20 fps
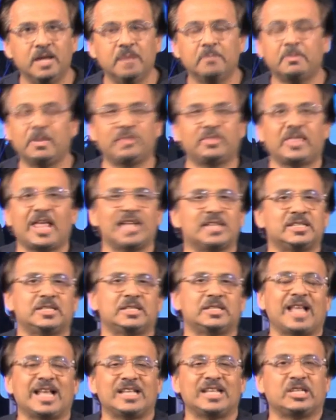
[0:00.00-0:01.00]
But
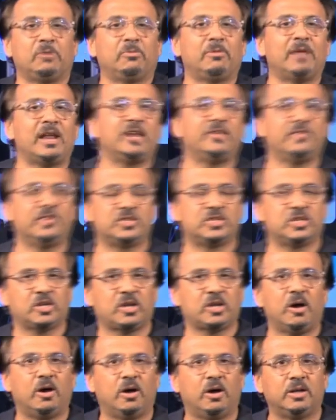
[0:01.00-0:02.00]
that's irrelevant to
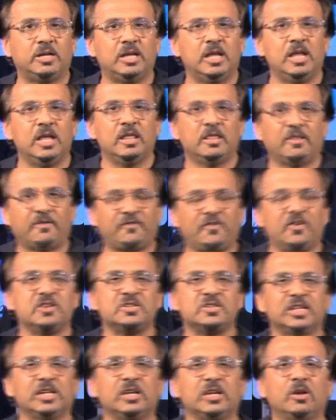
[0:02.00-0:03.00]
God. The
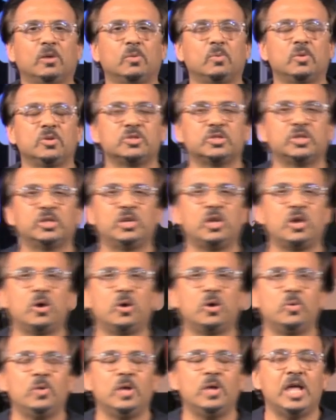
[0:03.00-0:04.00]
first thing God wants to
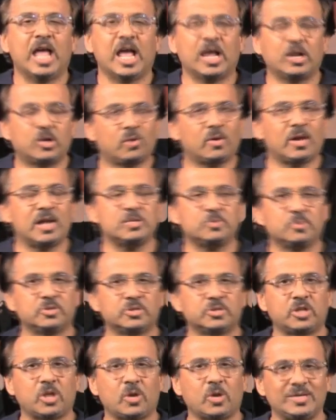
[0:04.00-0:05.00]
know, and Christ wants
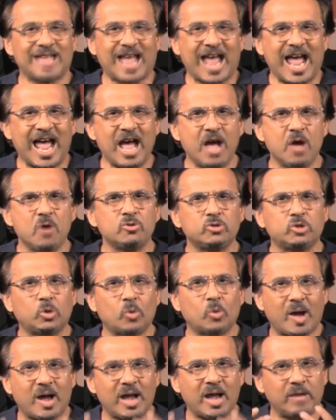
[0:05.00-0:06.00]
to know, how
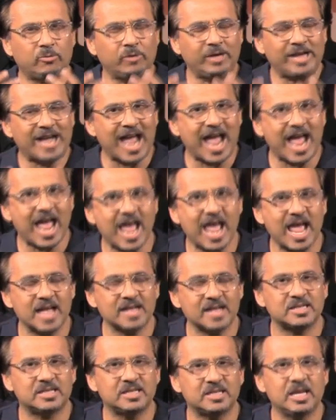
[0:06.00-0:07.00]
do I
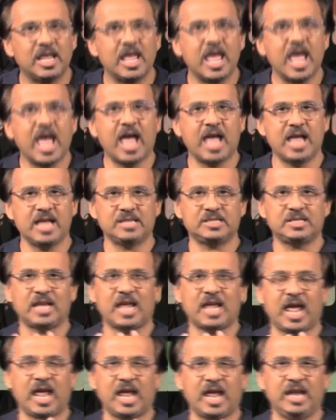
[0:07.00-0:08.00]
react as
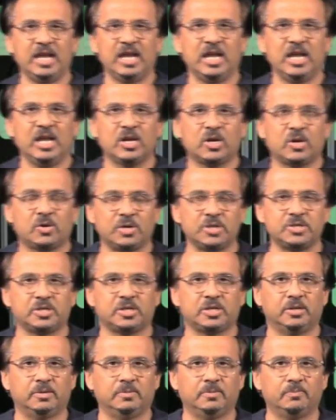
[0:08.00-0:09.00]
a
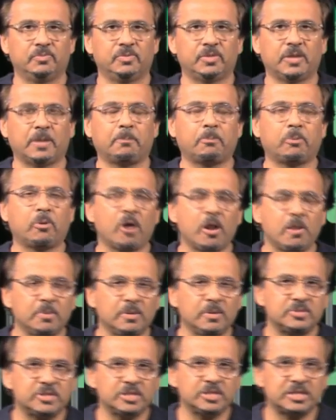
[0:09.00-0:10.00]
Christian? The
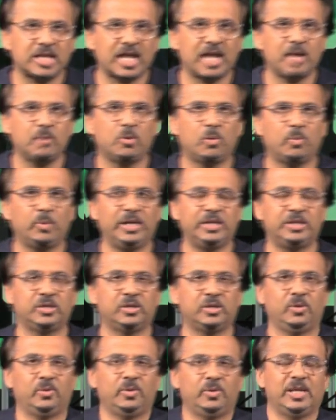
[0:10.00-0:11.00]
problem today, what we
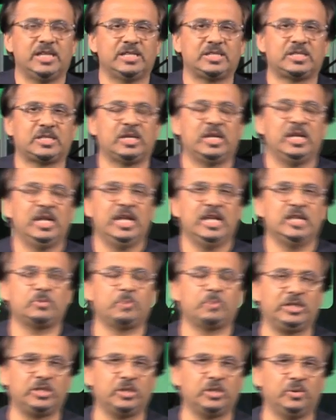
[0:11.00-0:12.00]
do is
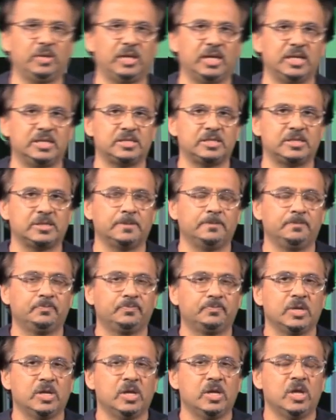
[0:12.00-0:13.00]
we do this.
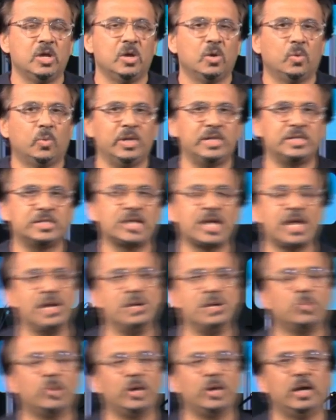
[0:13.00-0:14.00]
We
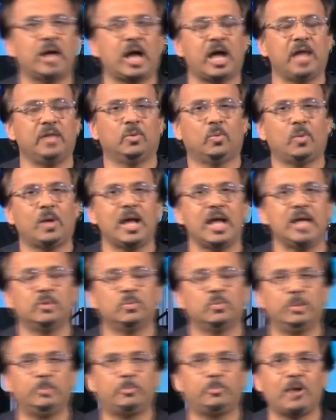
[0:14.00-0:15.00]
say we're either white or
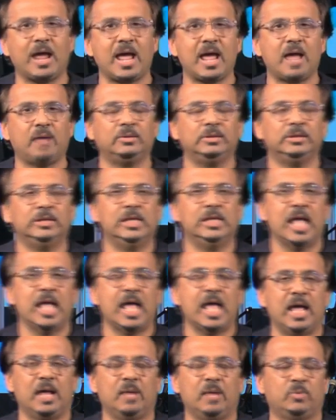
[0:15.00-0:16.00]
we're brown,
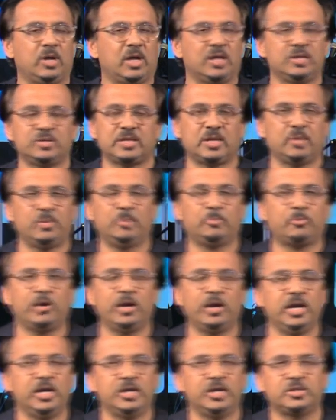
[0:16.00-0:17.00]
And we either say we're
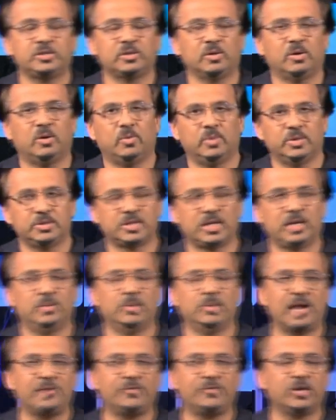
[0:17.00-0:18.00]
British, or we say
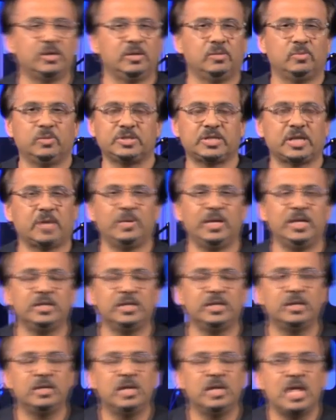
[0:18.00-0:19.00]
we're African, we say we're
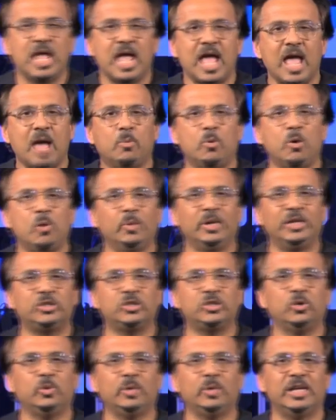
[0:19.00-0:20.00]
Indian. And what we
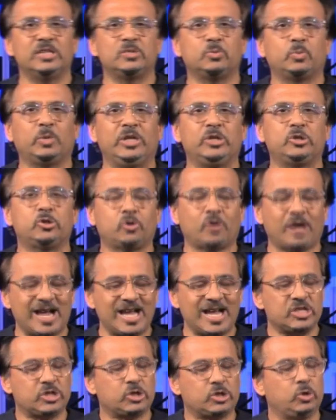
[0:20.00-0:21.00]
do is we
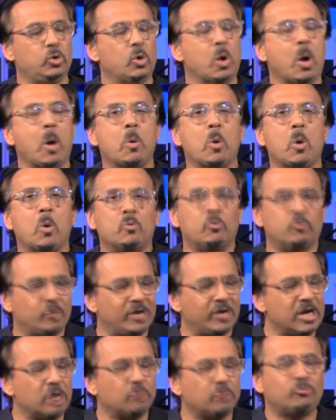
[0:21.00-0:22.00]
try to
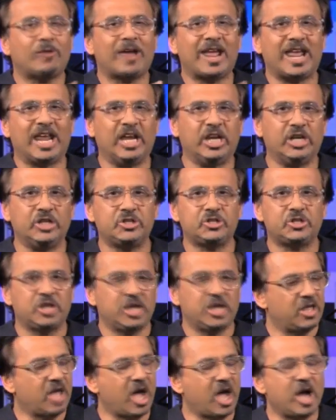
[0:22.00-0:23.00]
rearrange
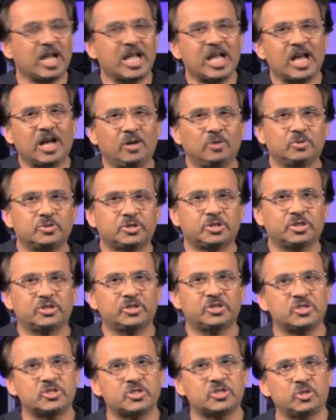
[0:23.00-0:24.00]
our culture
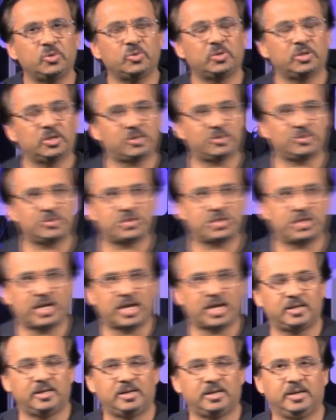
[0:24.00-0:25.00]
to suit the
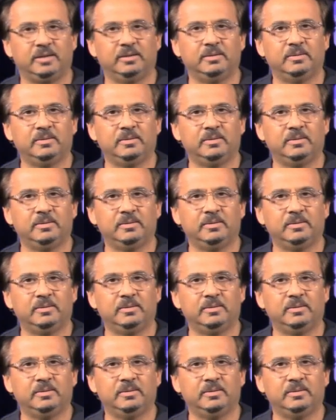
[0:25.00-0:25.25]
Christianity.